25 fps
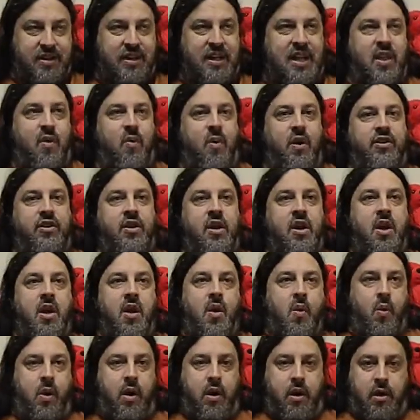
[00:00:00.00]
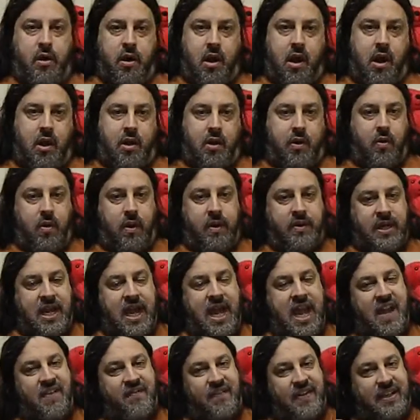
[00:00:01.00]
In other words, we're not going to
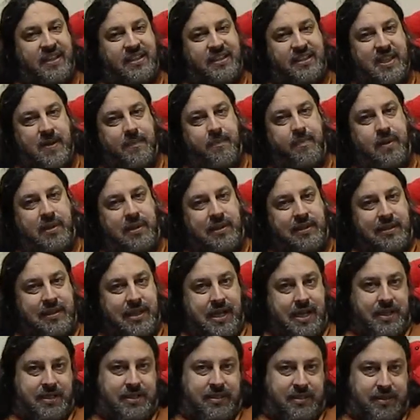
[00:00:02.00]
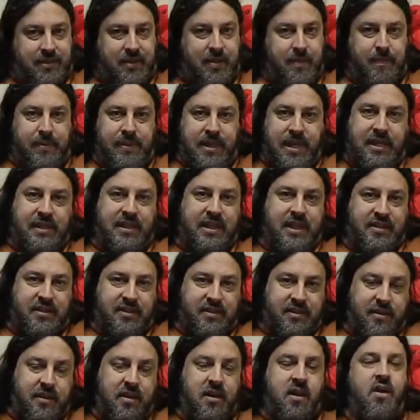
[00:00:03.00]
have a separate list, a playlist